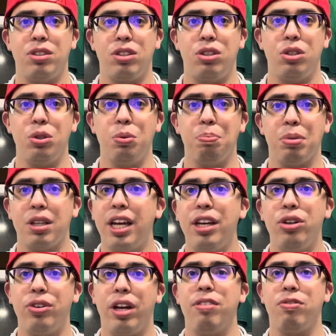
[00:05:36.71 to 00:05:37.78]
to play
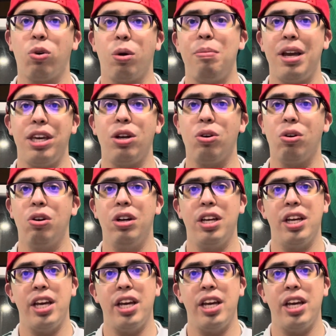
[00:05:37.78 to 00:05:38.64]
great for Mexico